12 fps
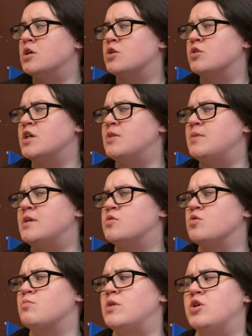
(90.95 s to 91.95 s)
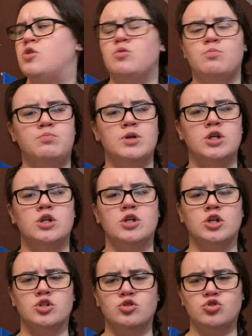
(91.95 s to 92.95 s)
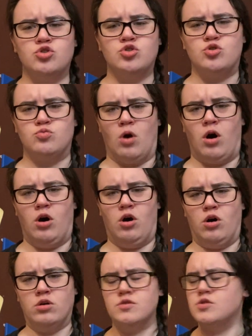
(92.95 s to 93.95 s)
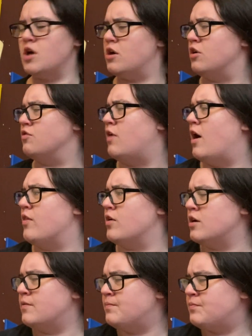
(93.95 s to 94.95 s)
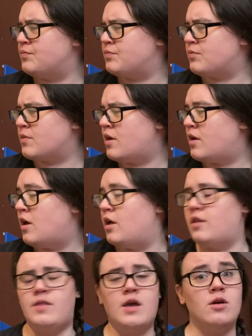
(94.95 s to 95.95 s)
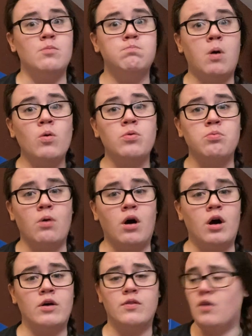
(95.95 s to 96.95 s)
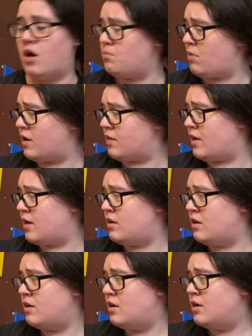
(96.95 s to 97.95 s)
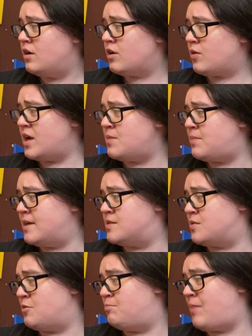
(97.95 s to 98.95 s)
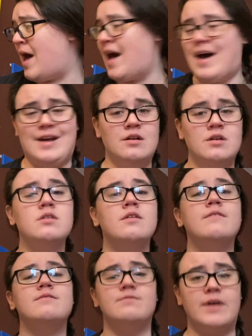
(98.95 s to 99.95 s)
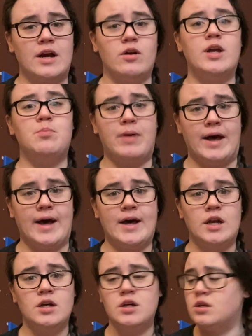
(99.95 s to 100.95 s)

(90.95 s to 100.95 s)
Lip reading: "Green beans will make you big and strong," said her father. They are both wrong, thought Martha. Green beans are bad, very bad.